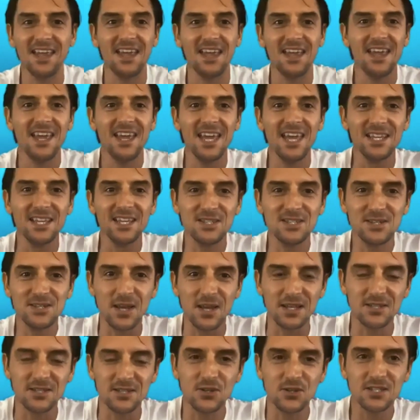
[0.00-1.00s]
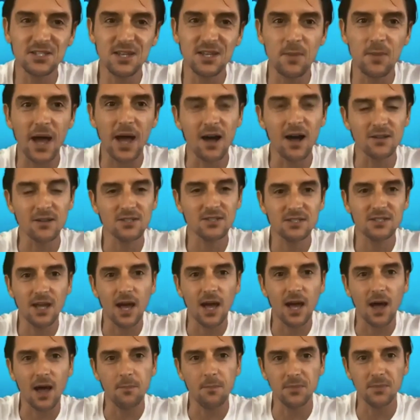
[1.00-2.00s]
It's just about
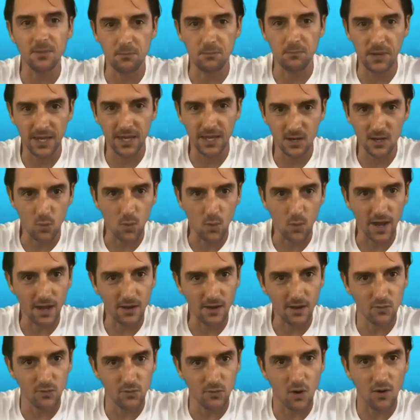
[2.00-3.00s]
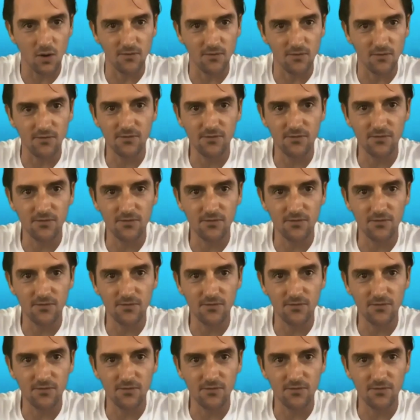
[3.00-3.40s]
being aware of